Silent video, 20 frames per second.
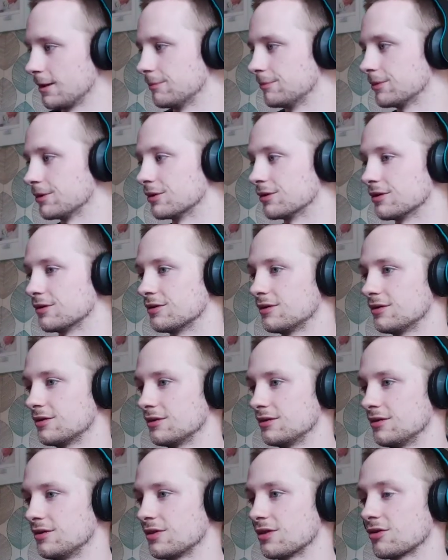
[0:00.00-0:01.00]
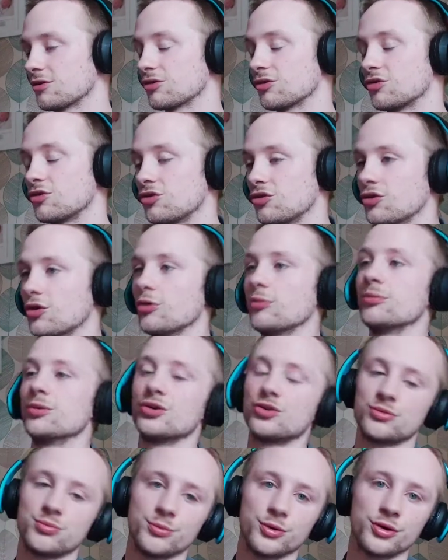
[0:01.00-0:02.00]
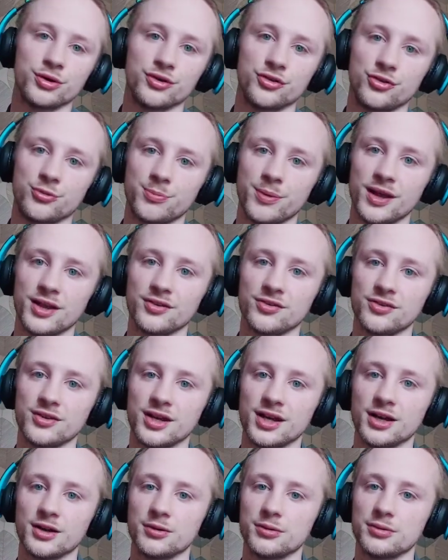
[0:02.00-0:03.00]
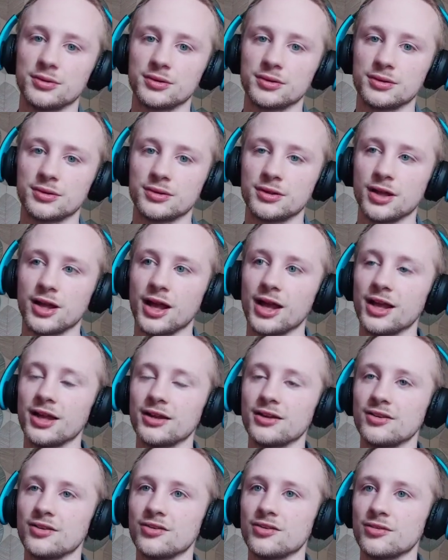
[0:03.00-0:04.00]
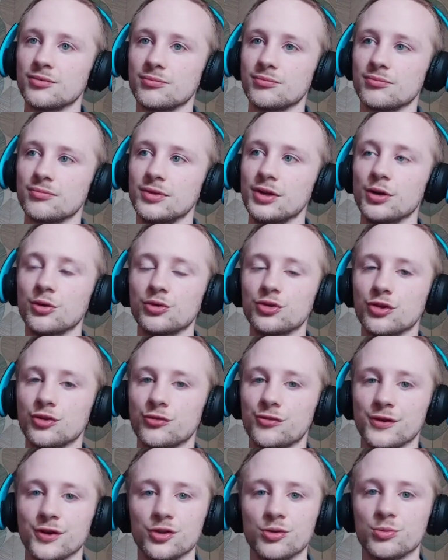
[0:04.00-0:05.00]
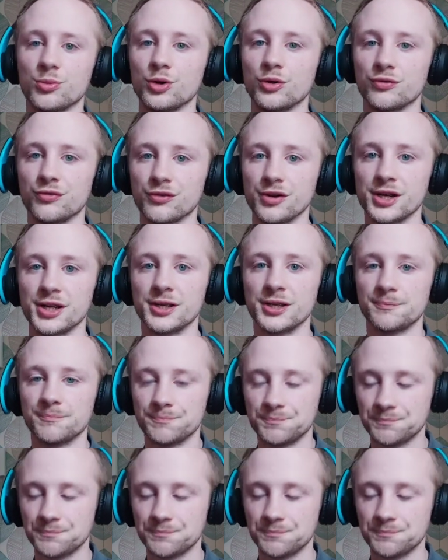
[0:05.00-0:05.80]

But there is so much more space now, and it just feels more free.